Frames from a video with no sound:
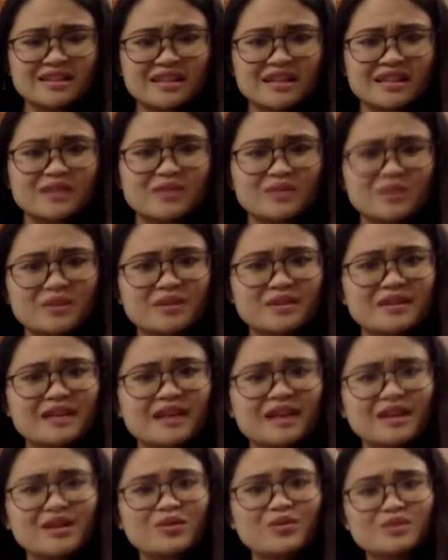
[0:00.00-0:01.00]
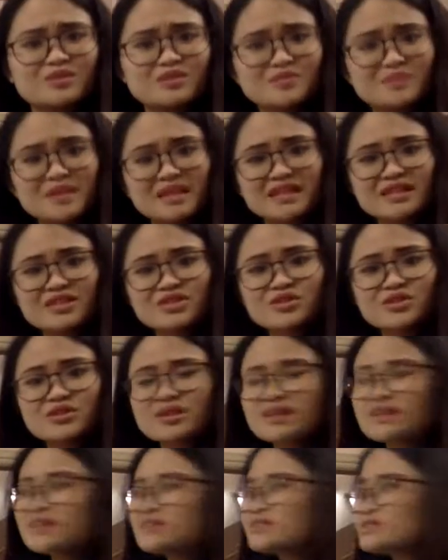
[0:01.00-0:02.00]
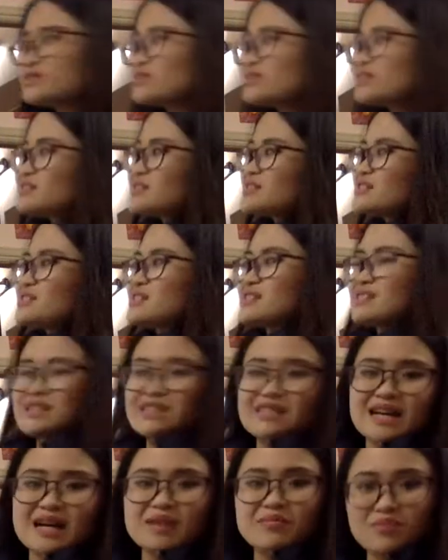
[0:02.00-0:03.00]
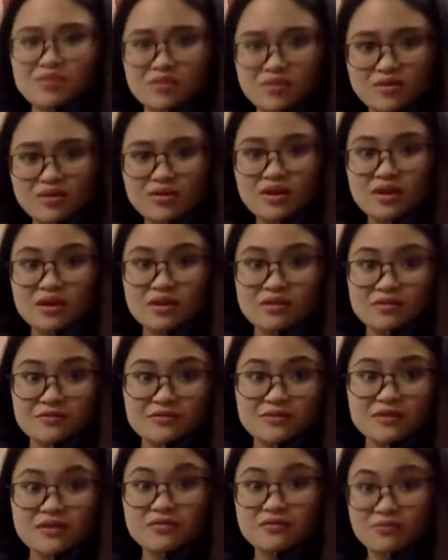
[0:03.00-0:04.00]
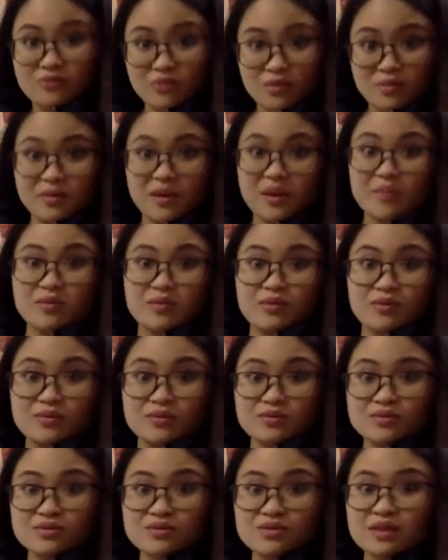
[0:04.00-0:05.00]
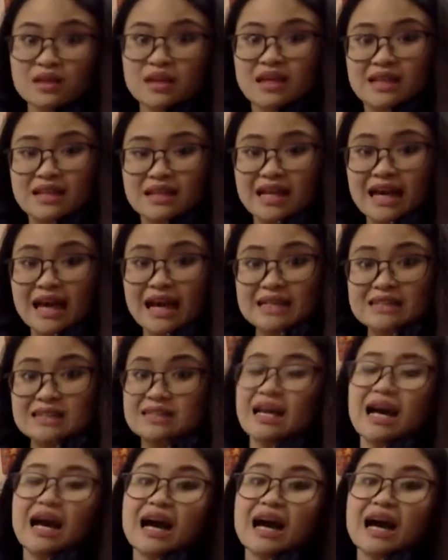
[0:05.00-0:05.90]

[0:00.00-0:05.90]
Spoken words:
and organize your speech. So this is the sample of the 4 bubbles that